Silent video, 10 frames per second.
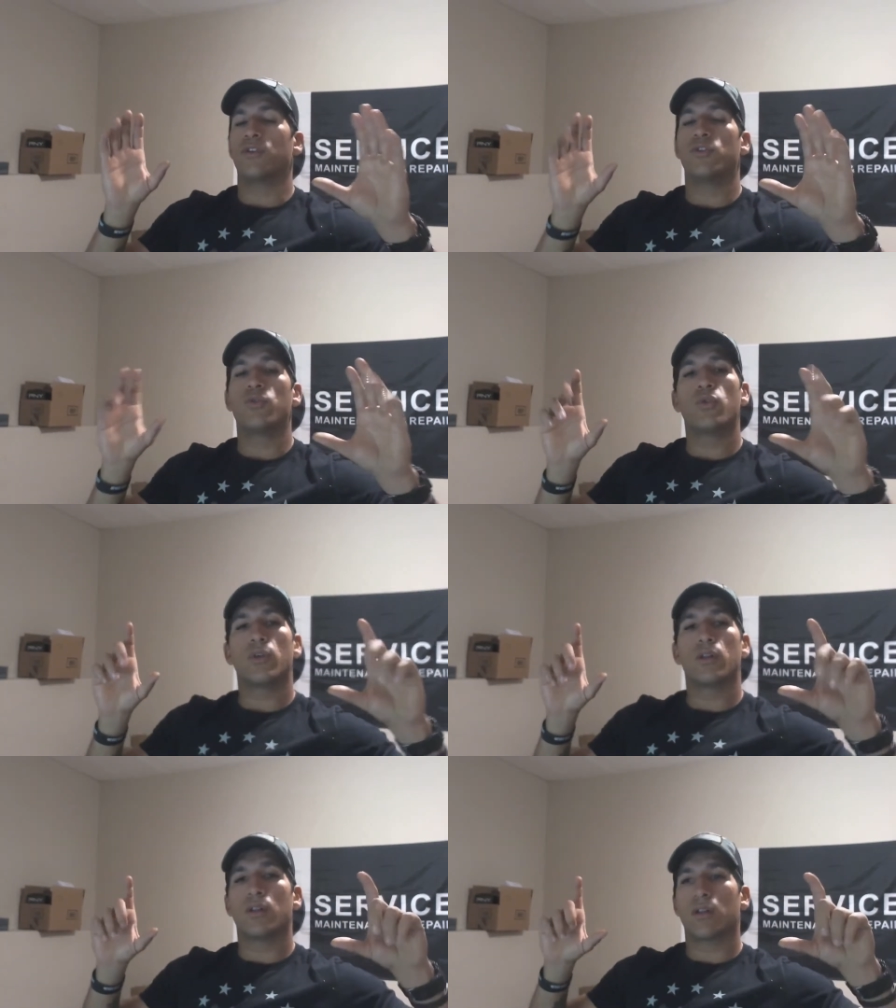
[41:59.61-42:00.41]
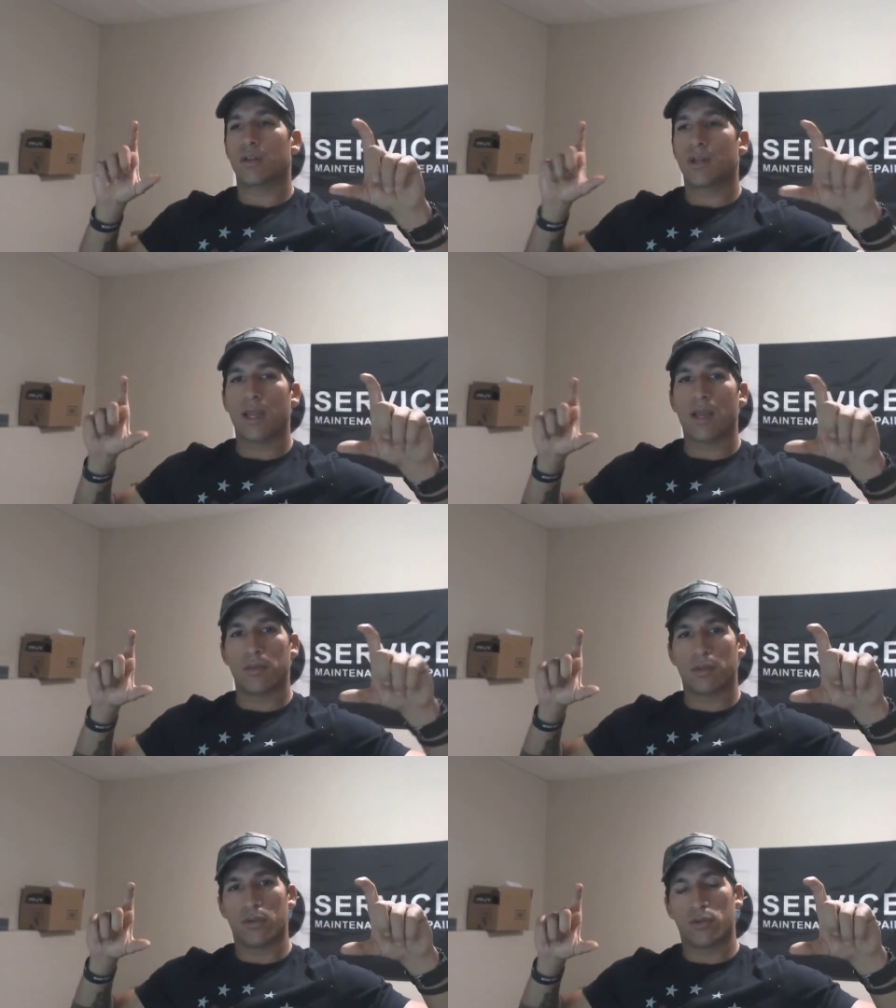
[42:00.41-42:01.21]
dual
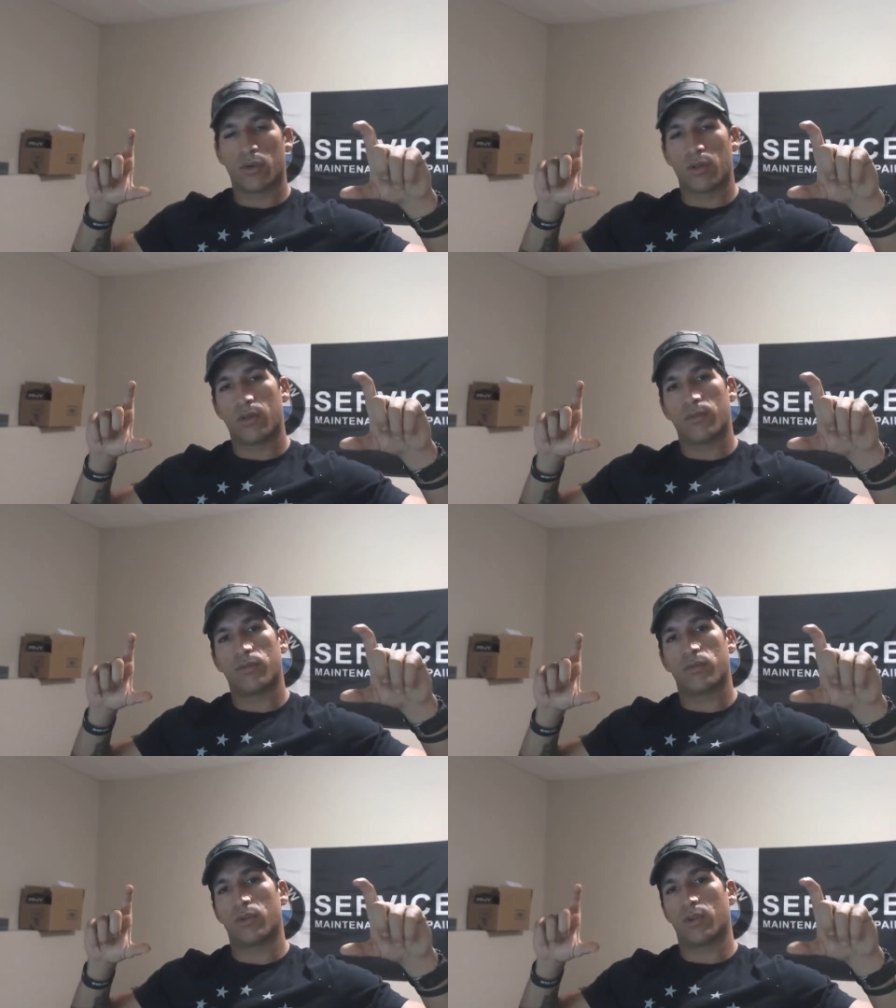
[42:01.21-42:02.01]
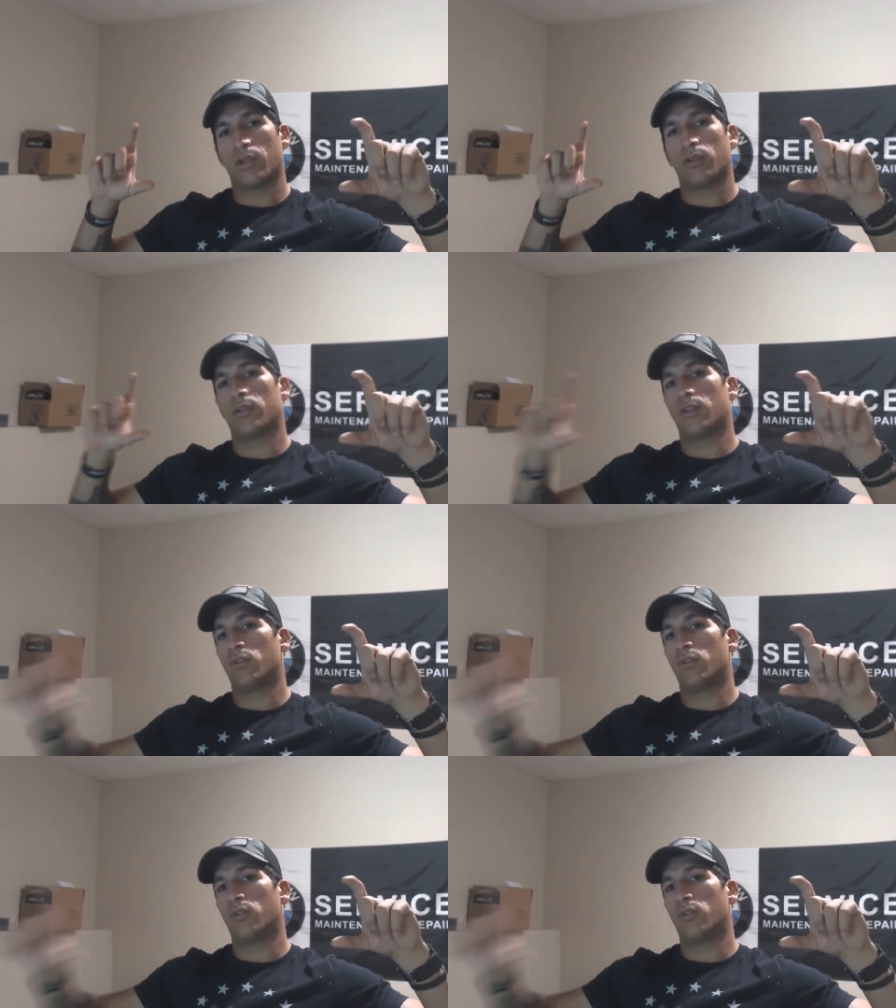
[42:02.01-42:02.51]
climate control. So the